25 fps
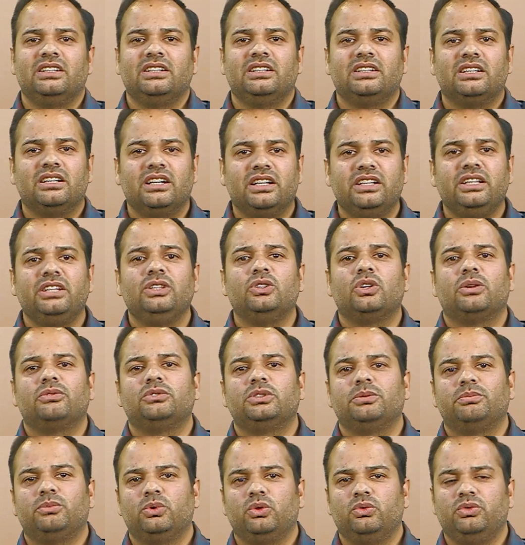any of the
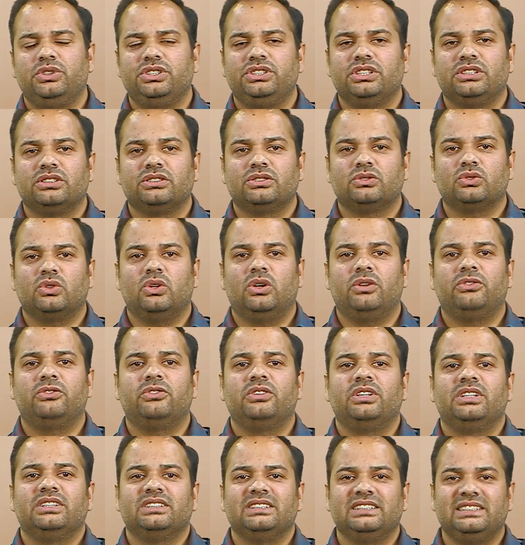provisions of
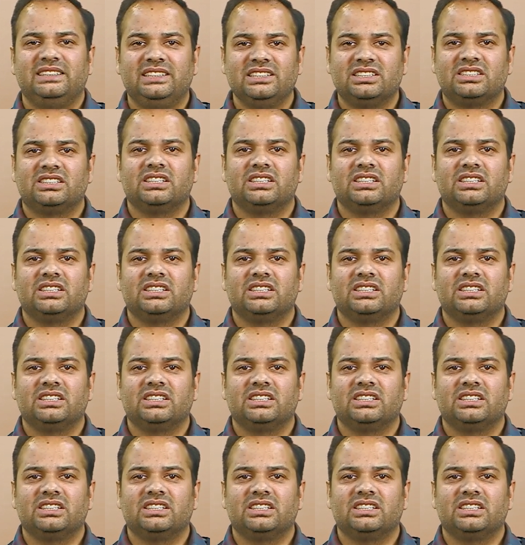this